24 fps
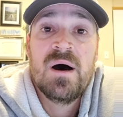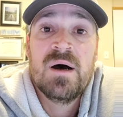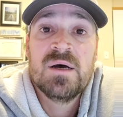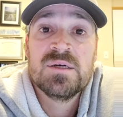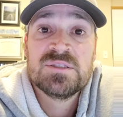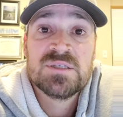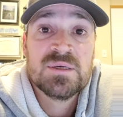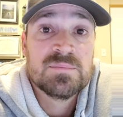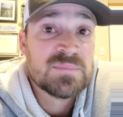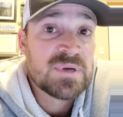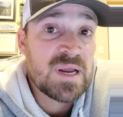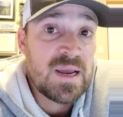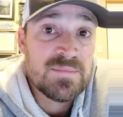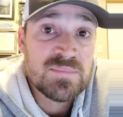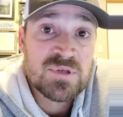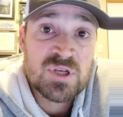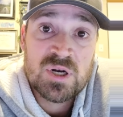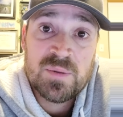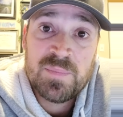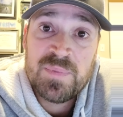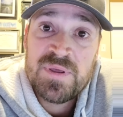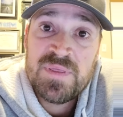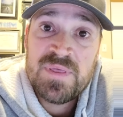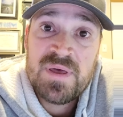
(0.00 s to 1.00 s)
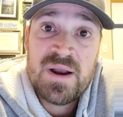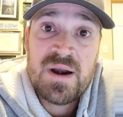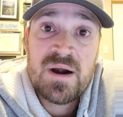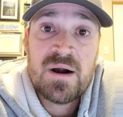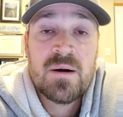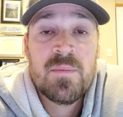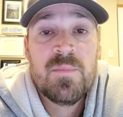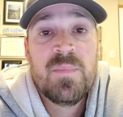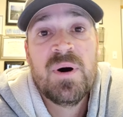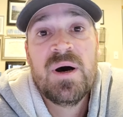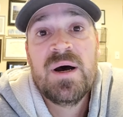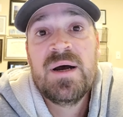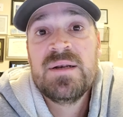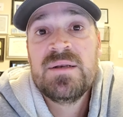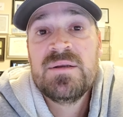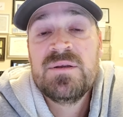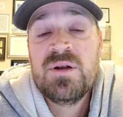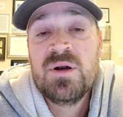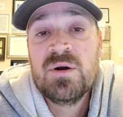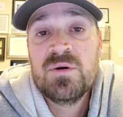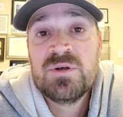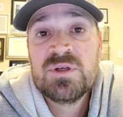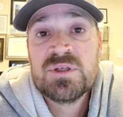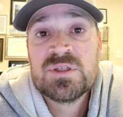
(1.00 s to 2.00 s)
Sometimes it'll be there, but,
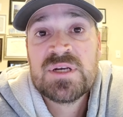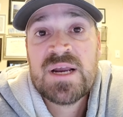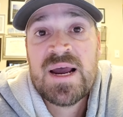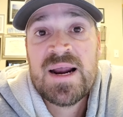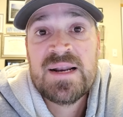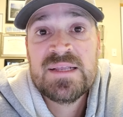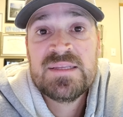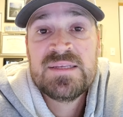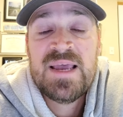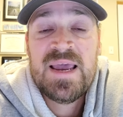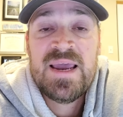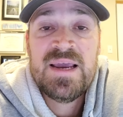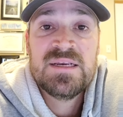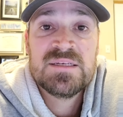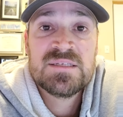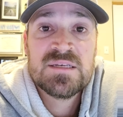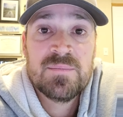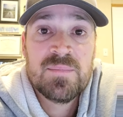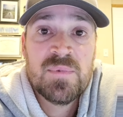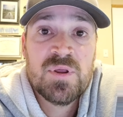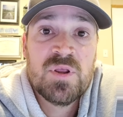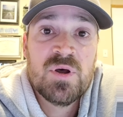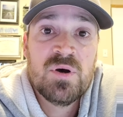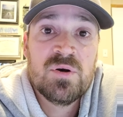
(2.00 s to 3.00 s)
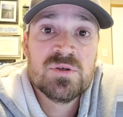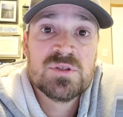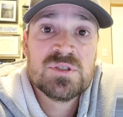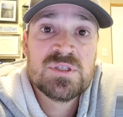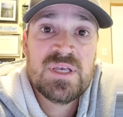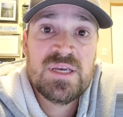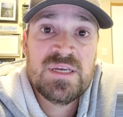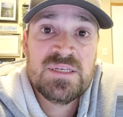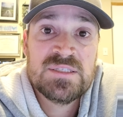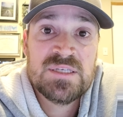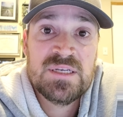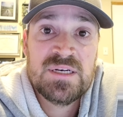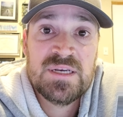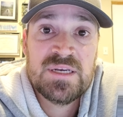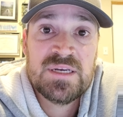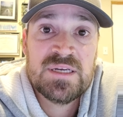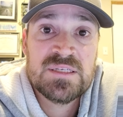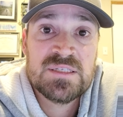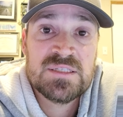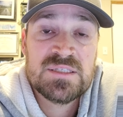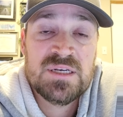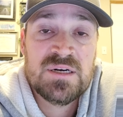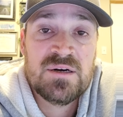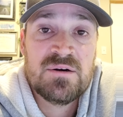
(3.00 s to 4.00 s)
just kind of take some of those things into
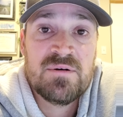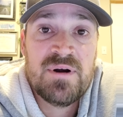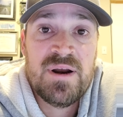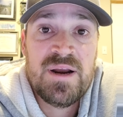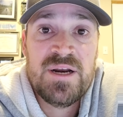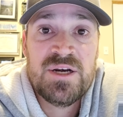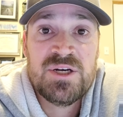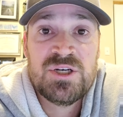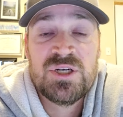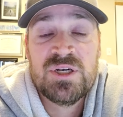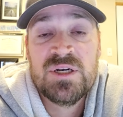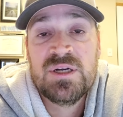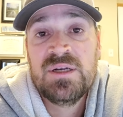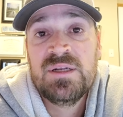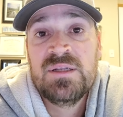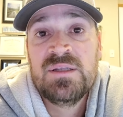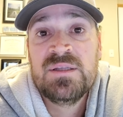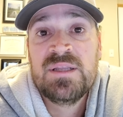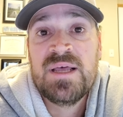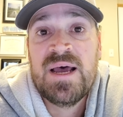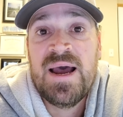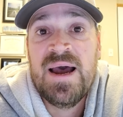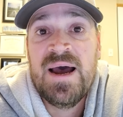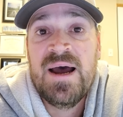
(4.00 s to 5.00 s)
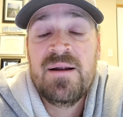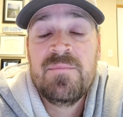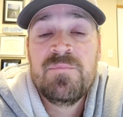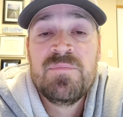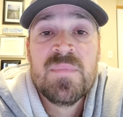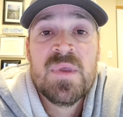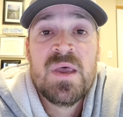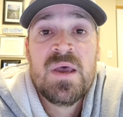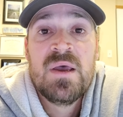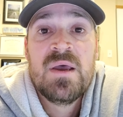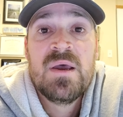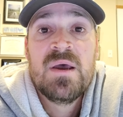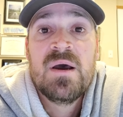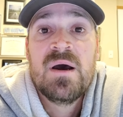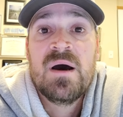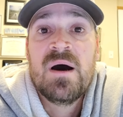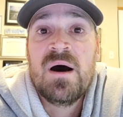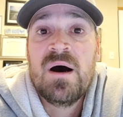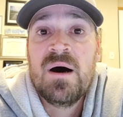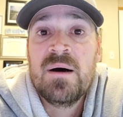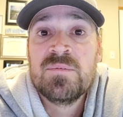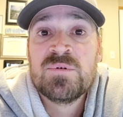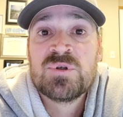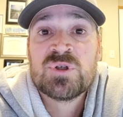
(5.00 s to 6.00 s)
consideration. That
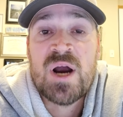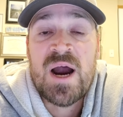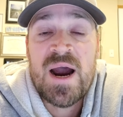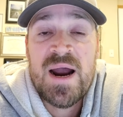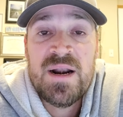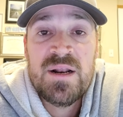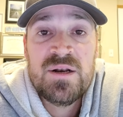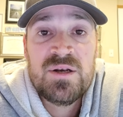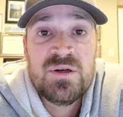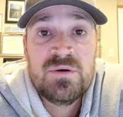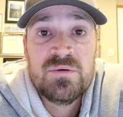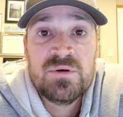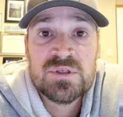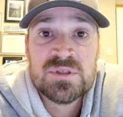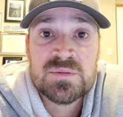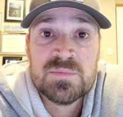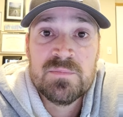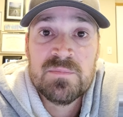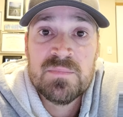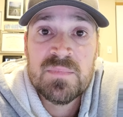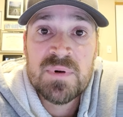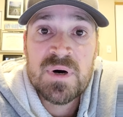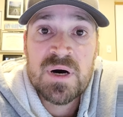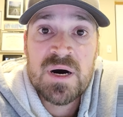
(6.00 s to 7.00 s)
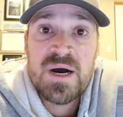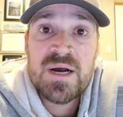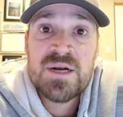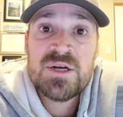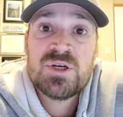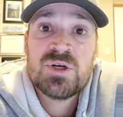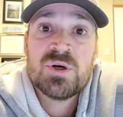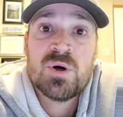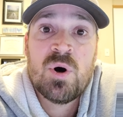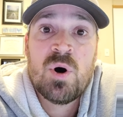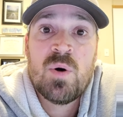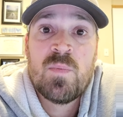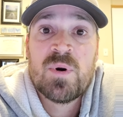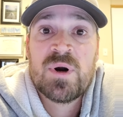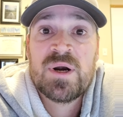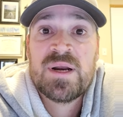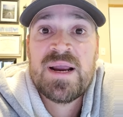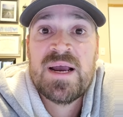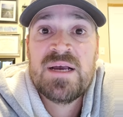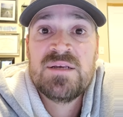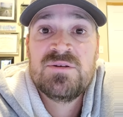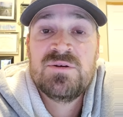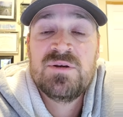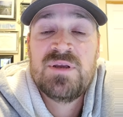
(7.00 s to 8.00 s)
try to do as much
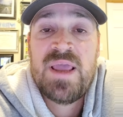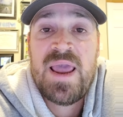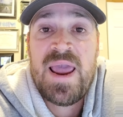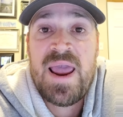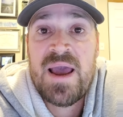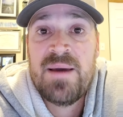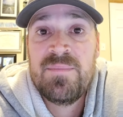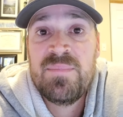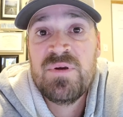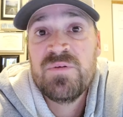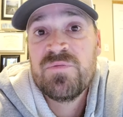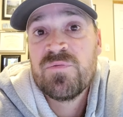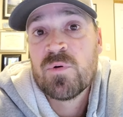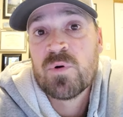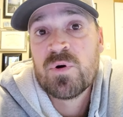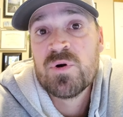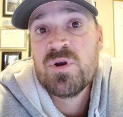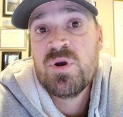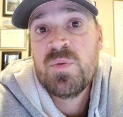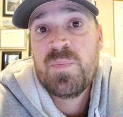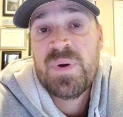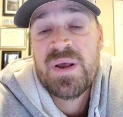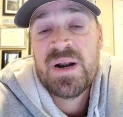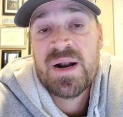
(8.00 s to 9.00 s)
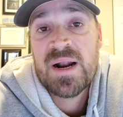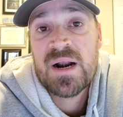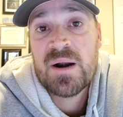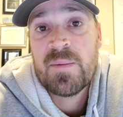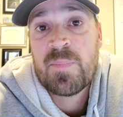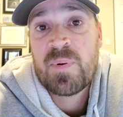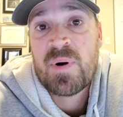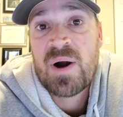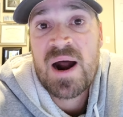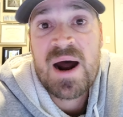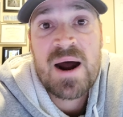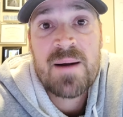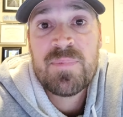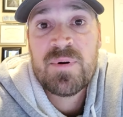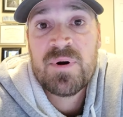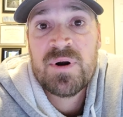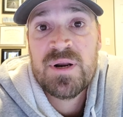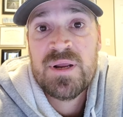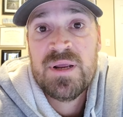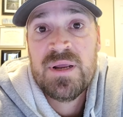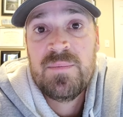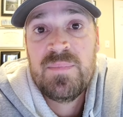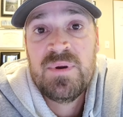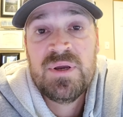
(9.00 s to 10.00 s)
homework as you can before you bid on a
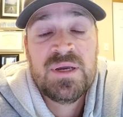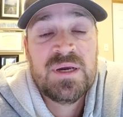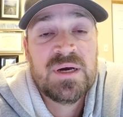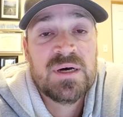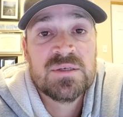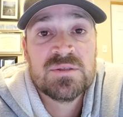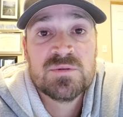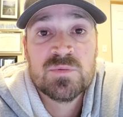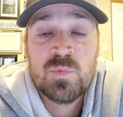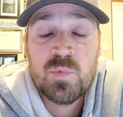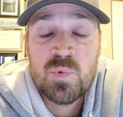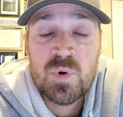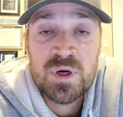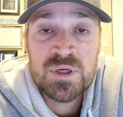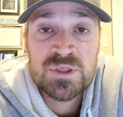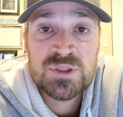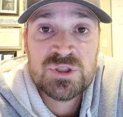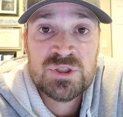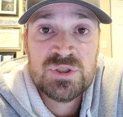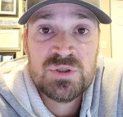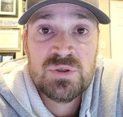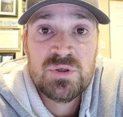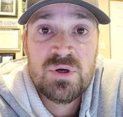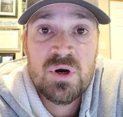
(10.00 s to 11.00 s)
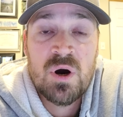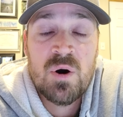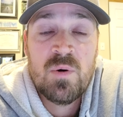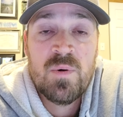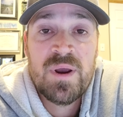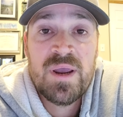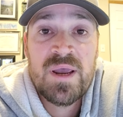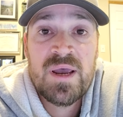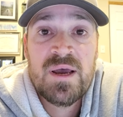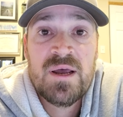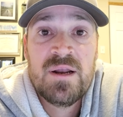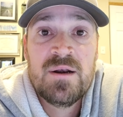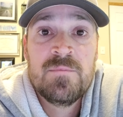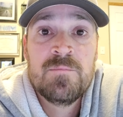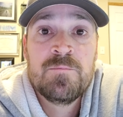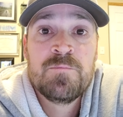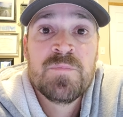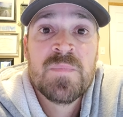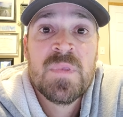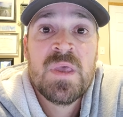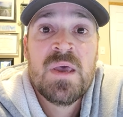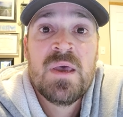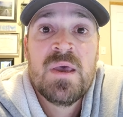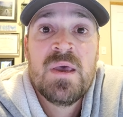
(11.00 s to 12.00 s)
property, because once you go in,
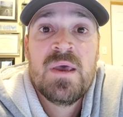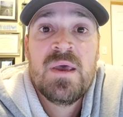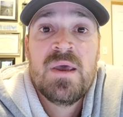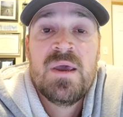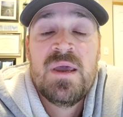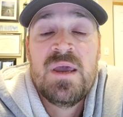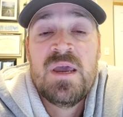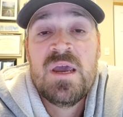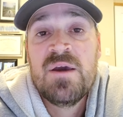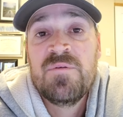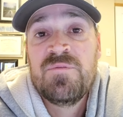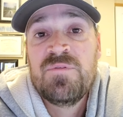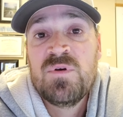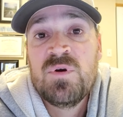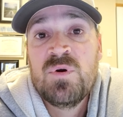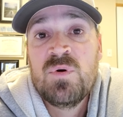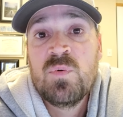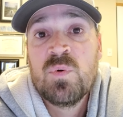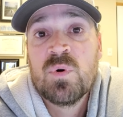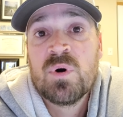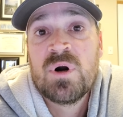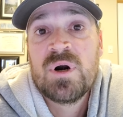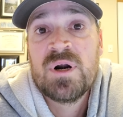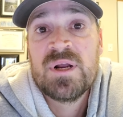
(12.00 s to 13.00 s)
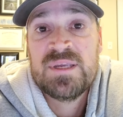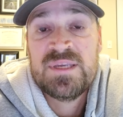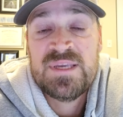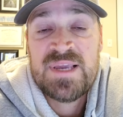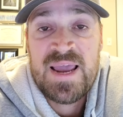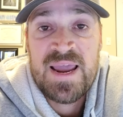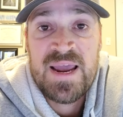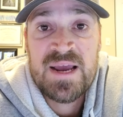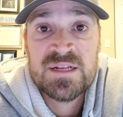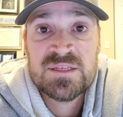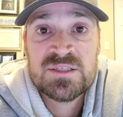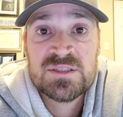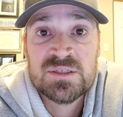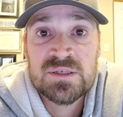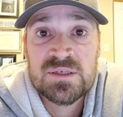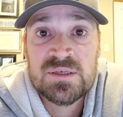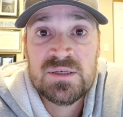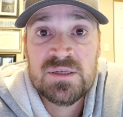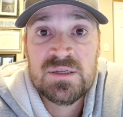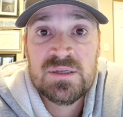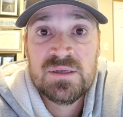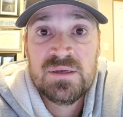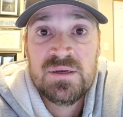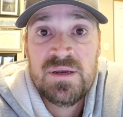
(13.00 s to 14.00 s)
if you were to
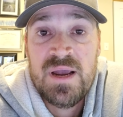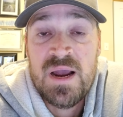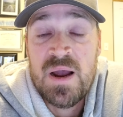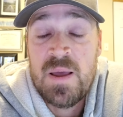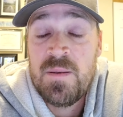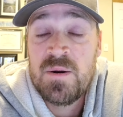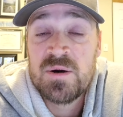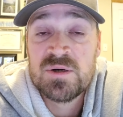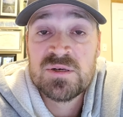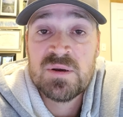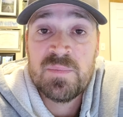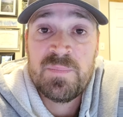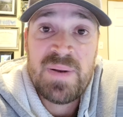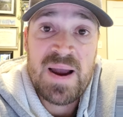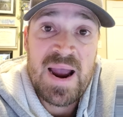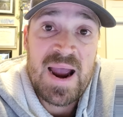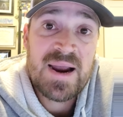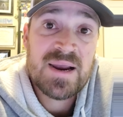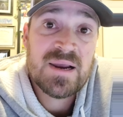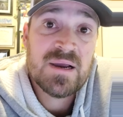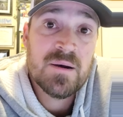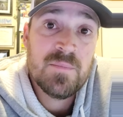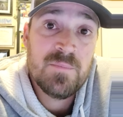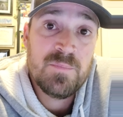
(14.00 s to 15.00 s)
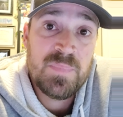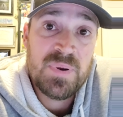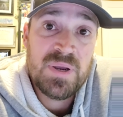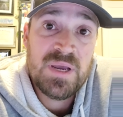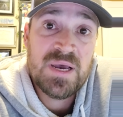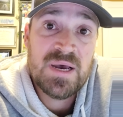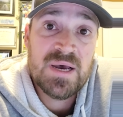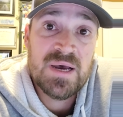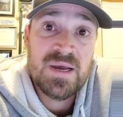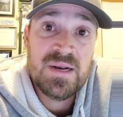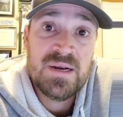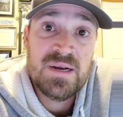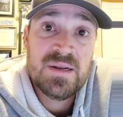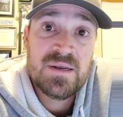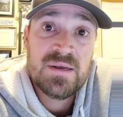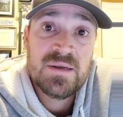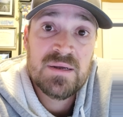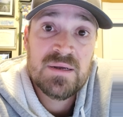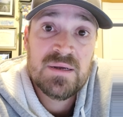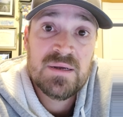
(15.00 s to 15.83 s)
cancel and there's a backup bid,